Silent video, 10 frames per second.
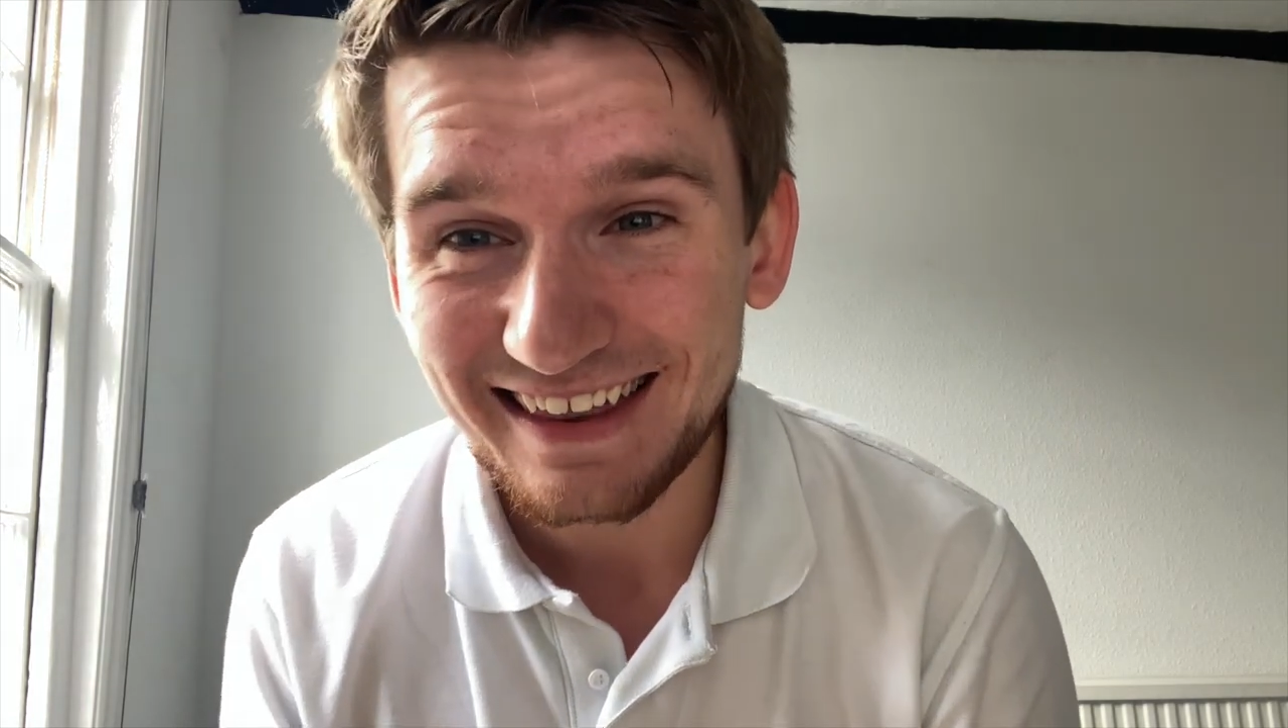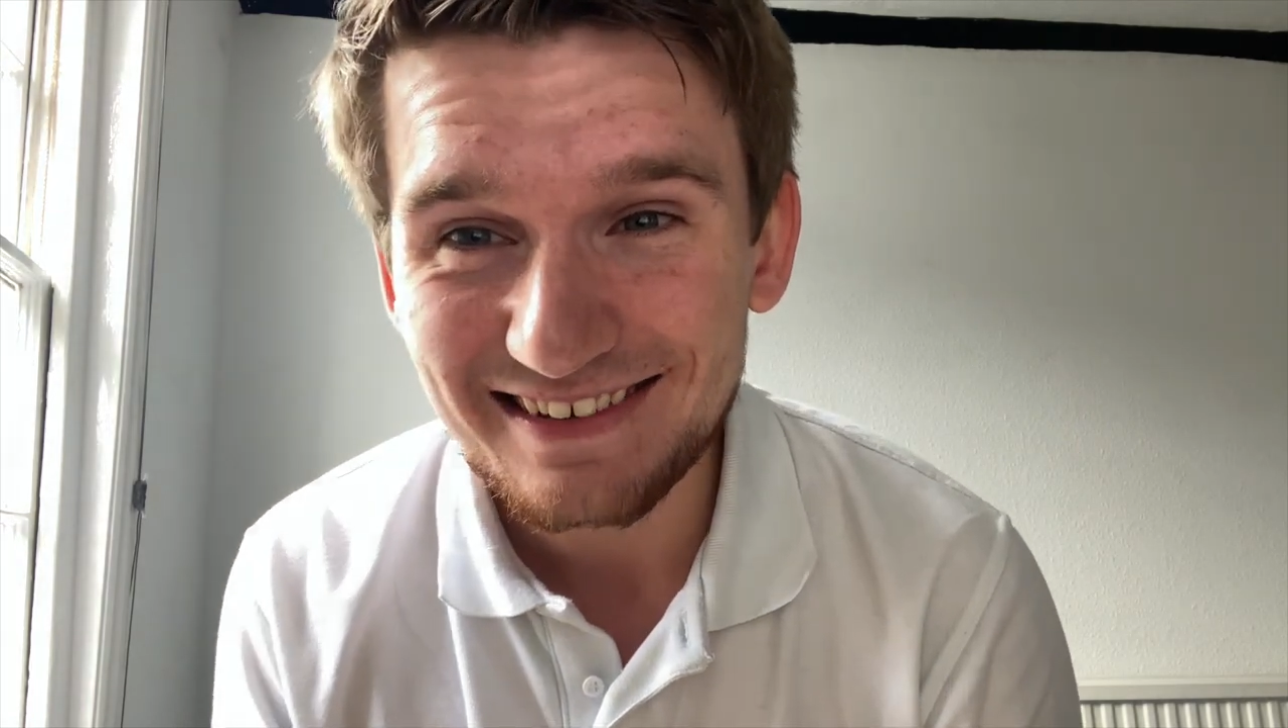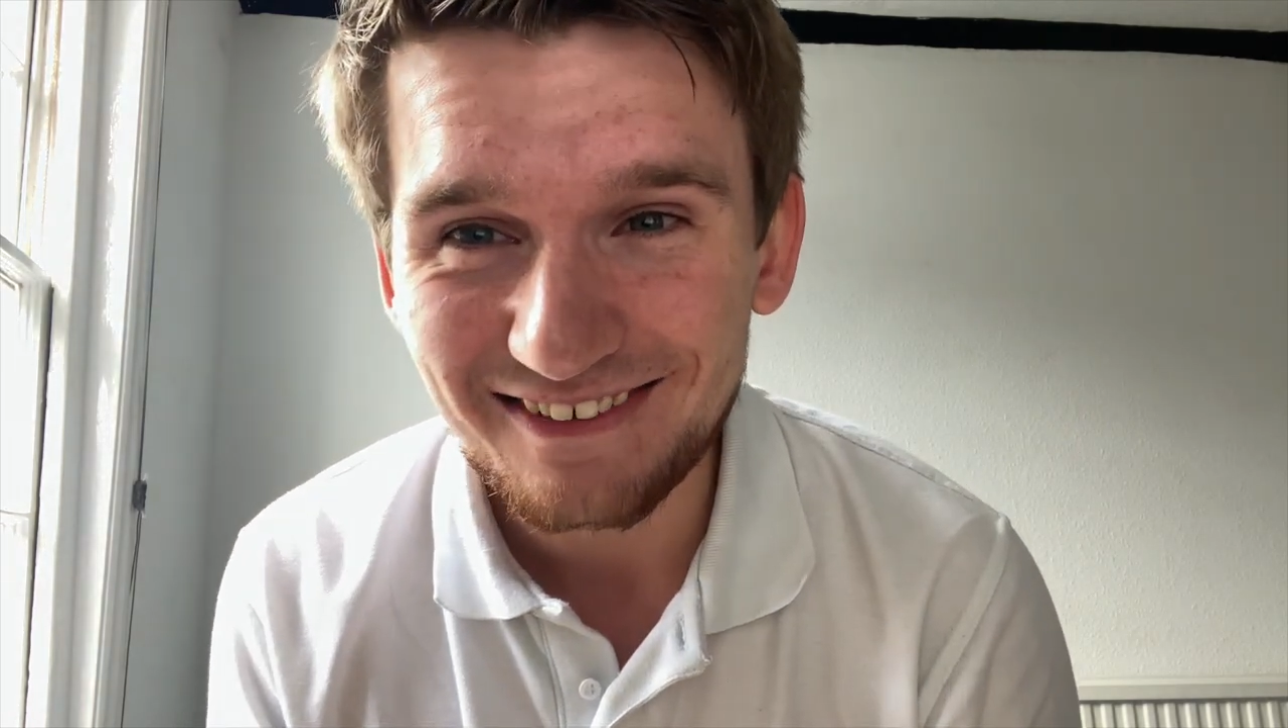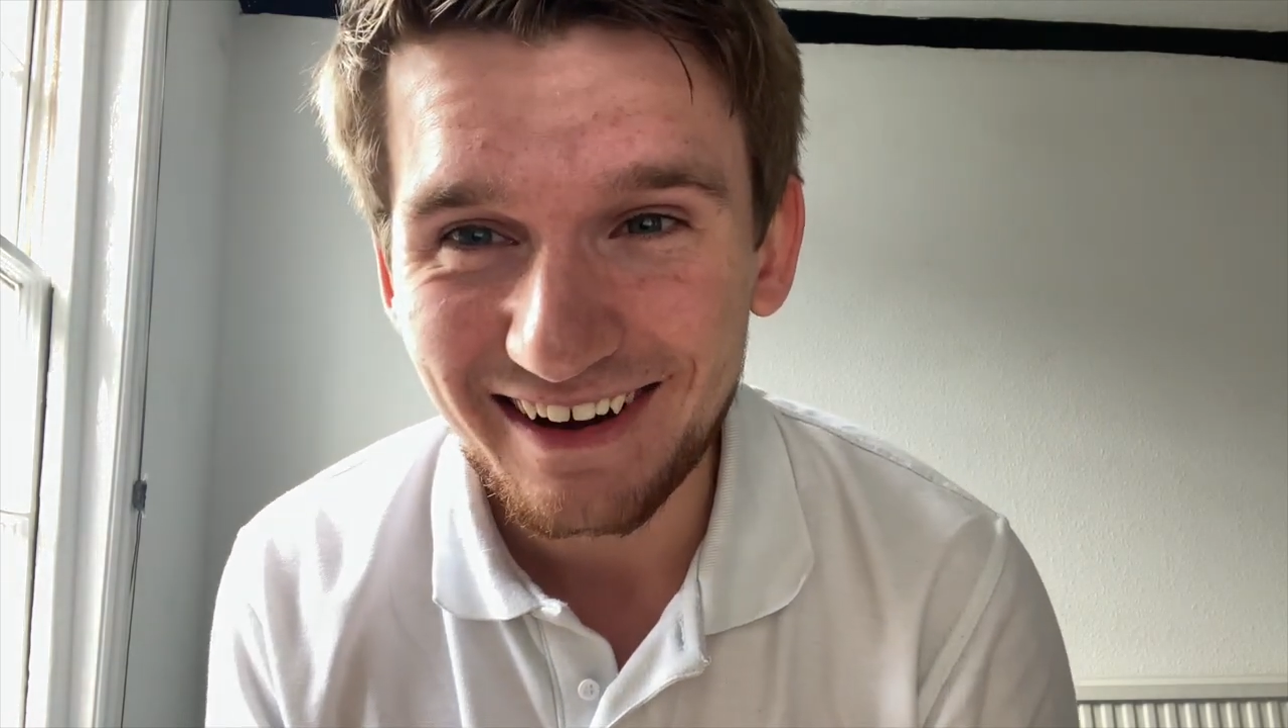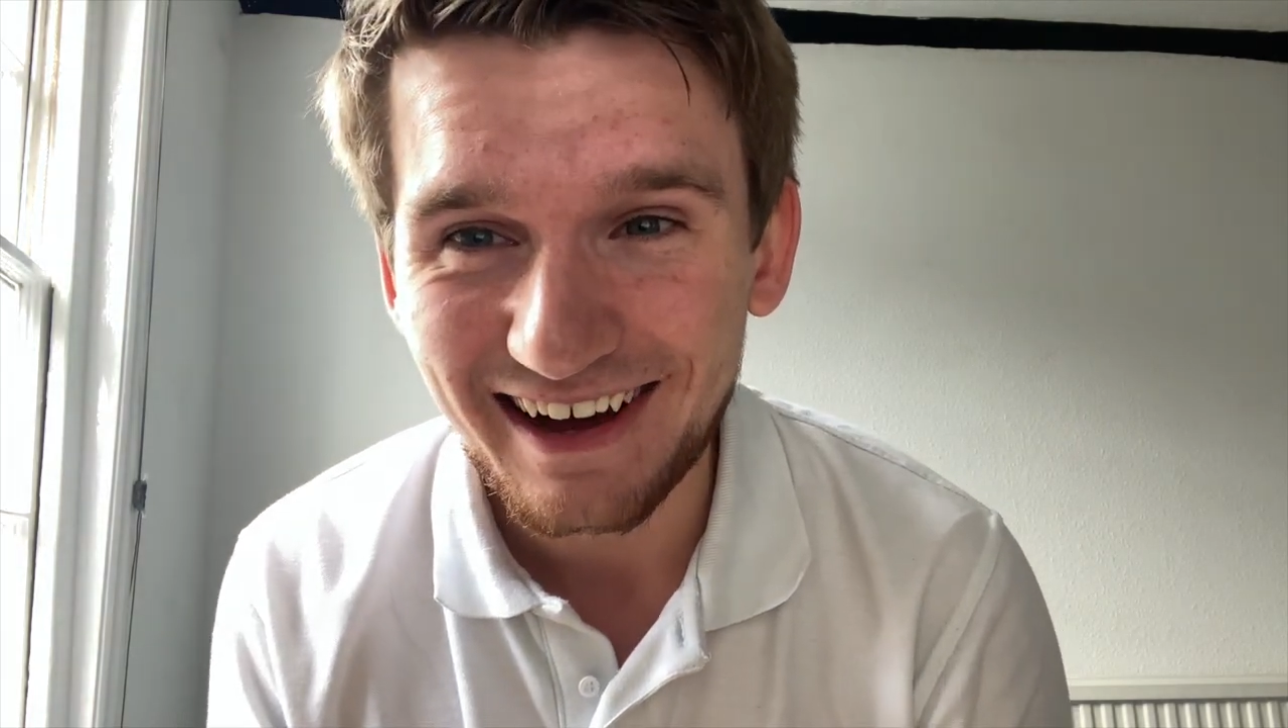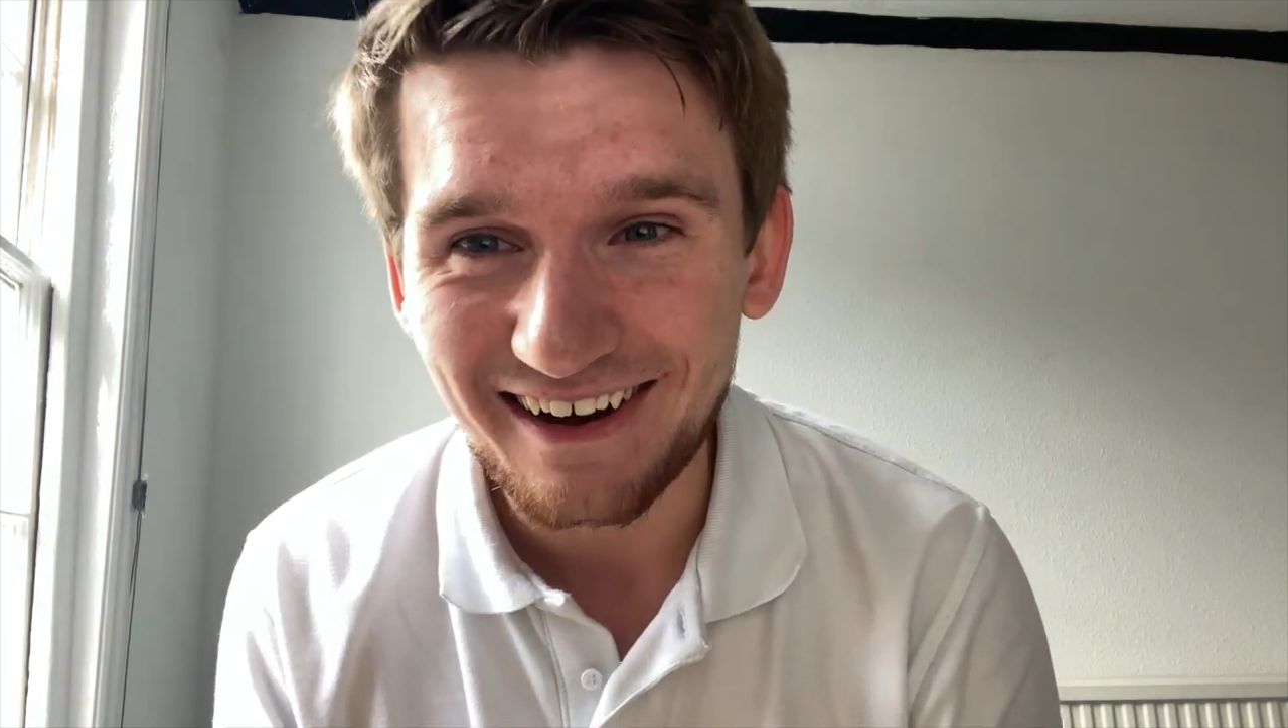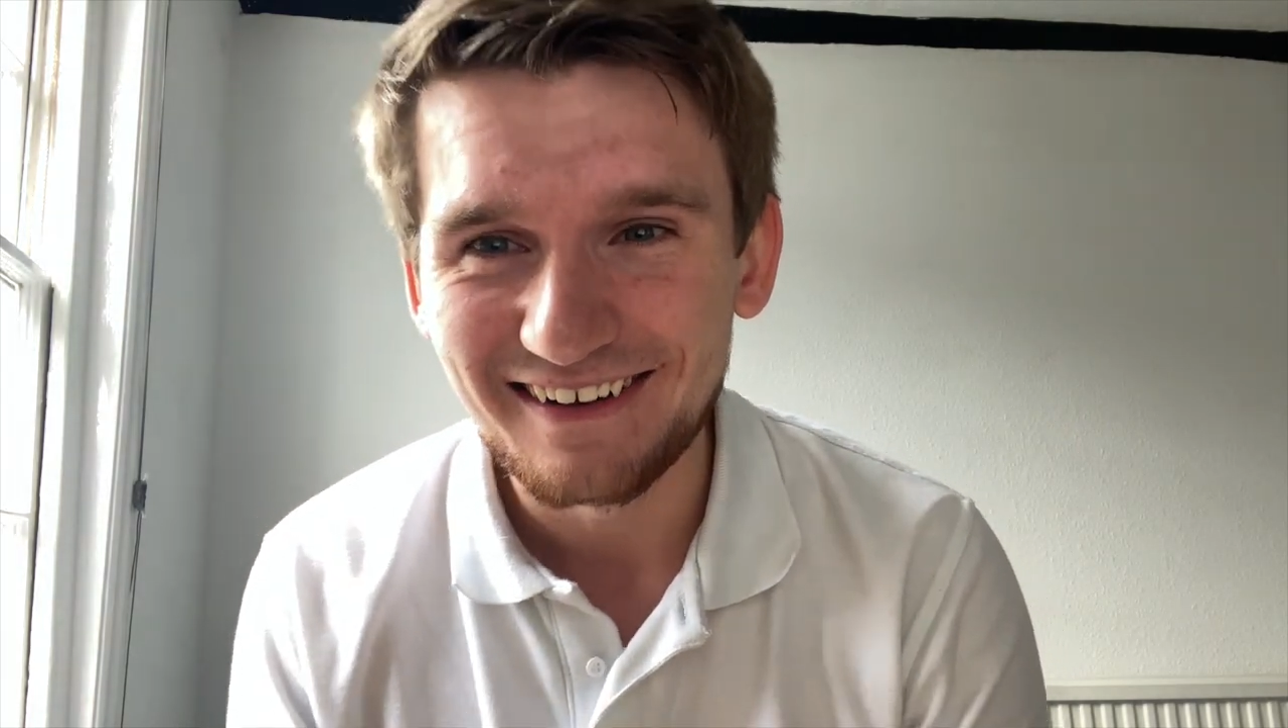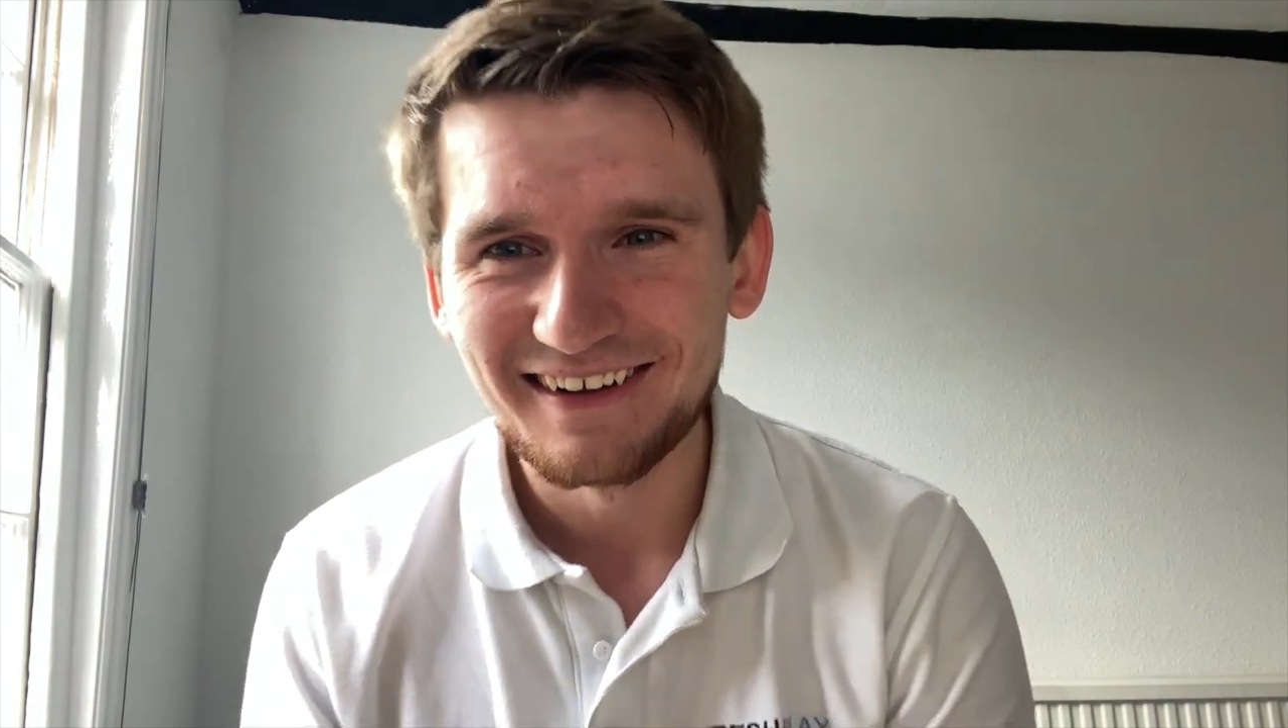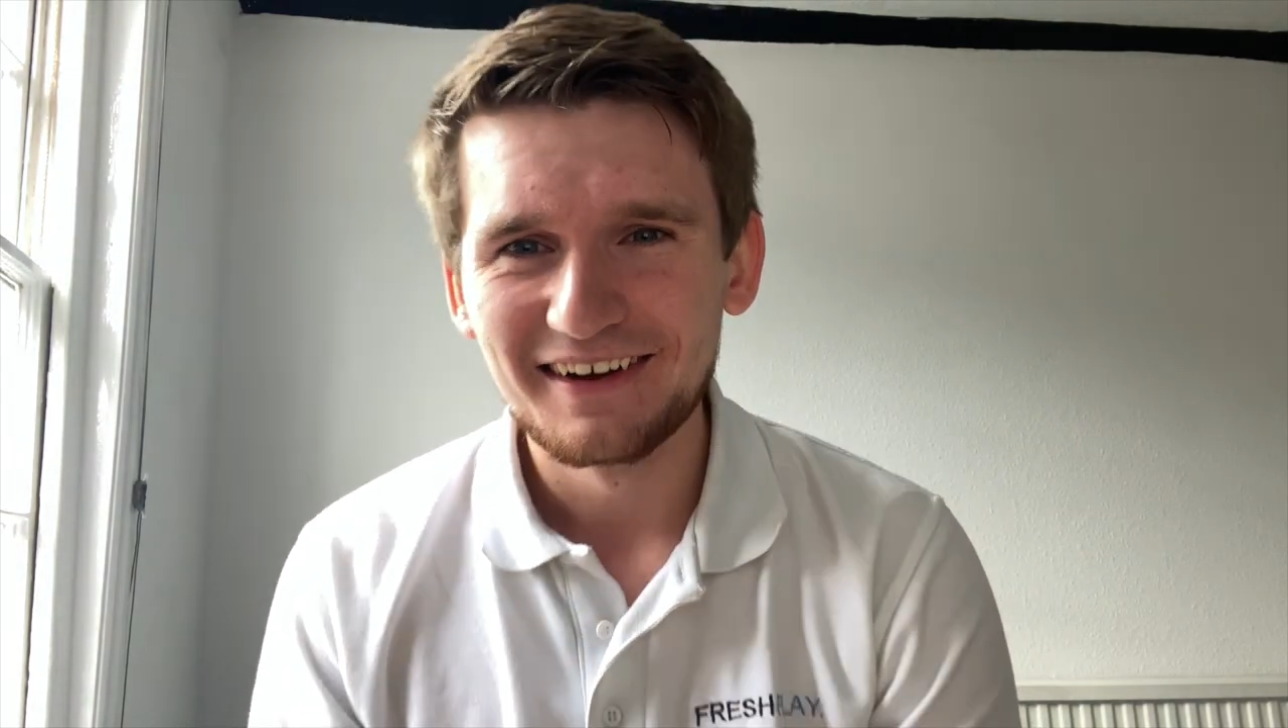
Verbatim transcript: this word out?